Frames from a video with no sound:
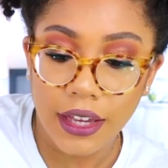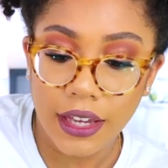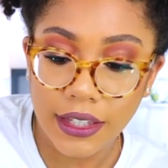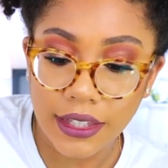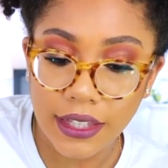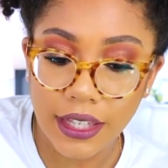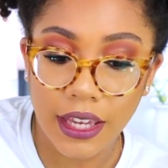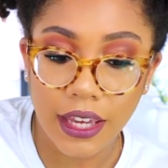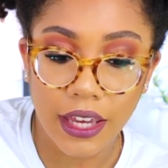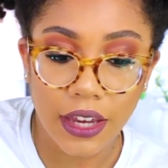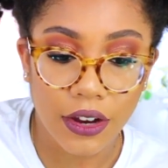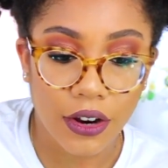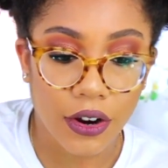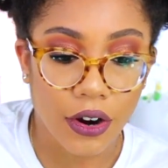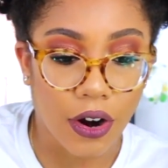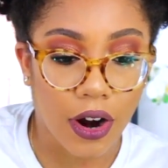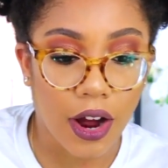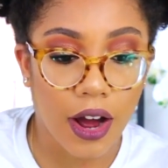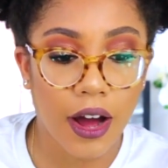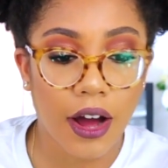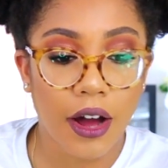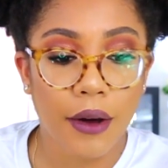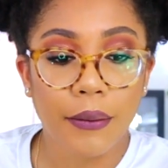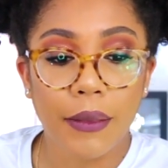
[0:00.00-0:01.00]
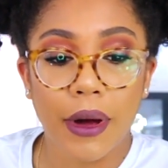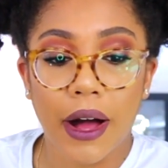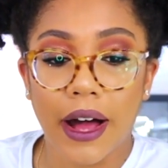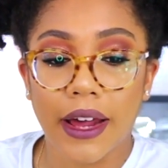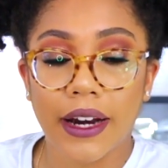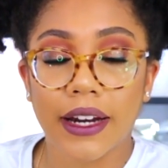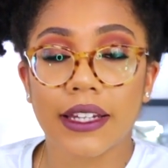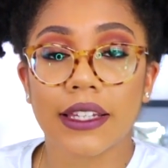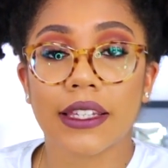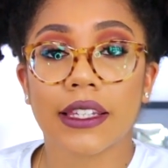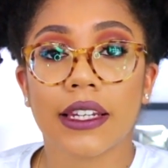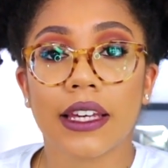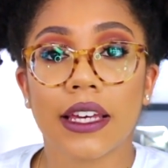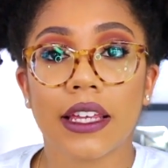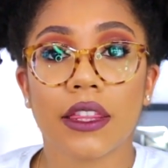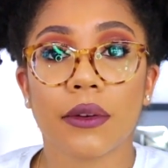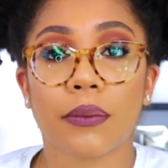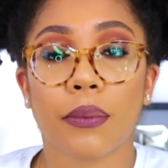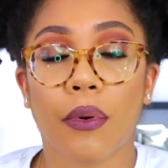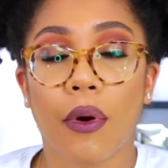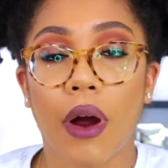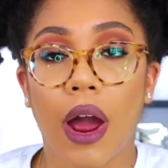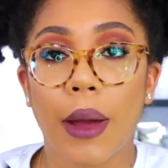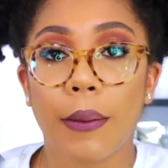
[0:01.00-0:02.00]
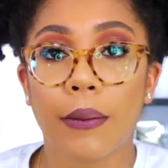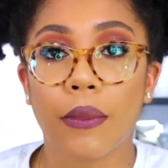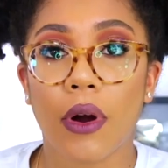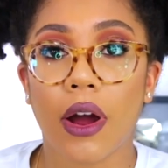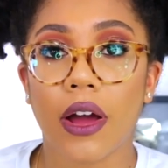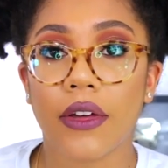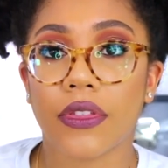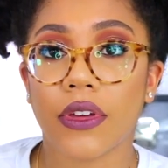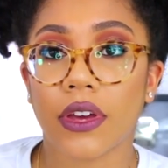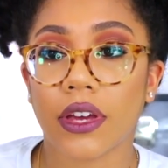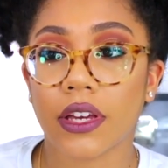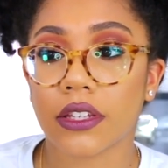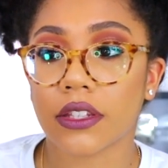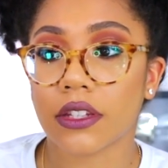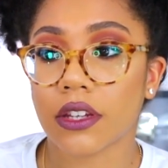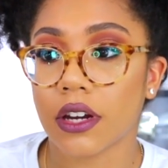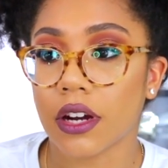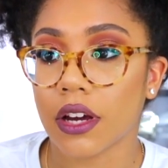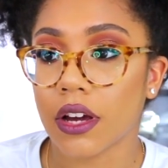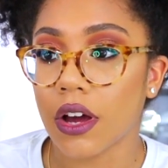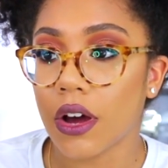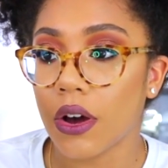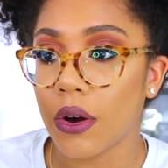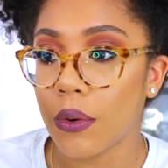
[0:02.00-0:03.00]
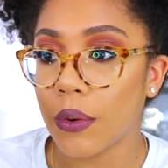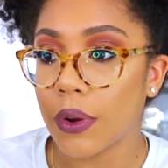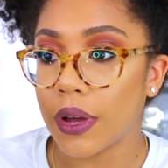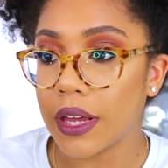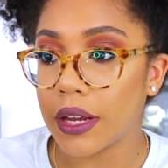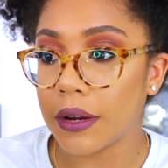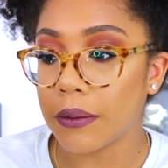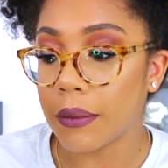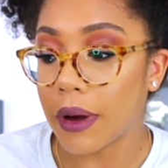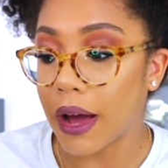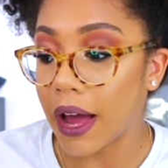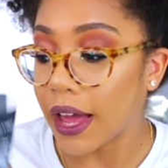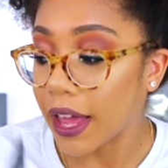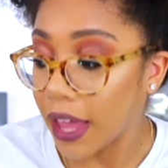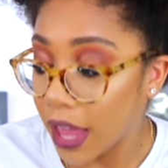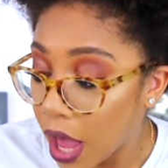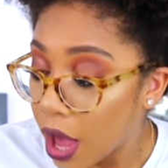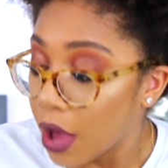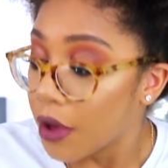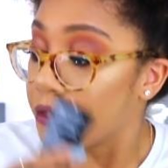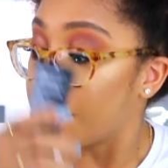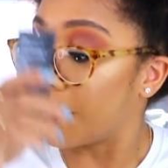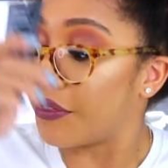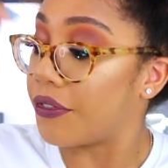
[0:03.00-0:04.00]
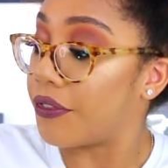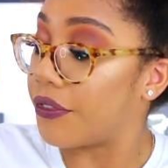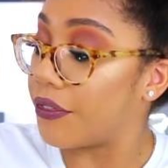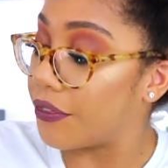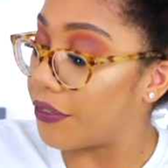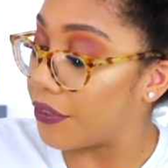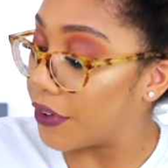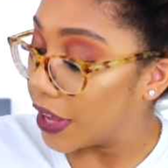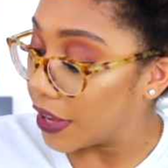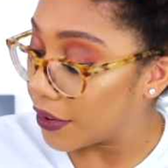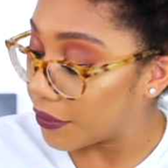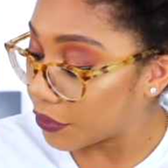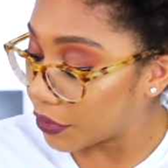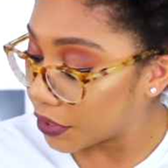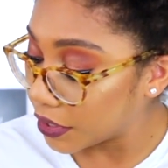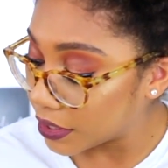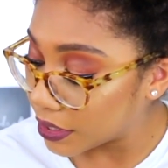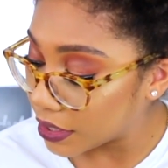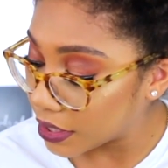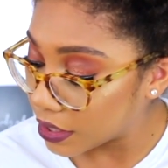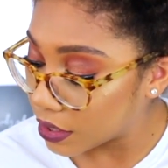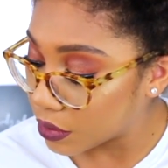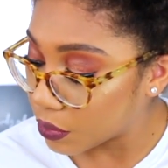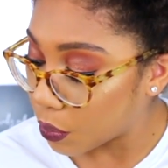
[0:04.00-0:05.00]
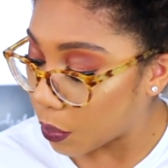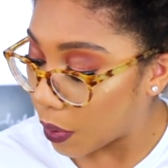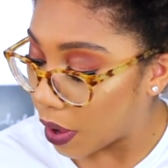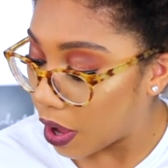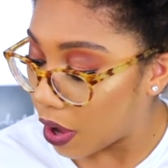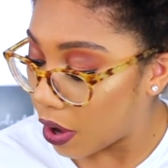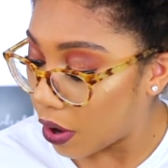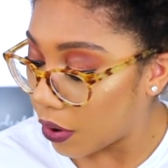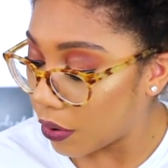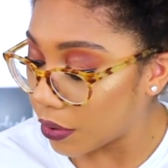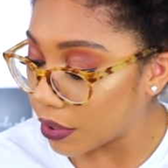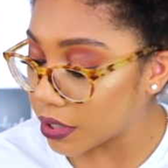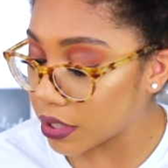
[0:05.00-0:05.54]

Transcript: It's here. Honestly, the primer I think is gonna go in my favorites as well.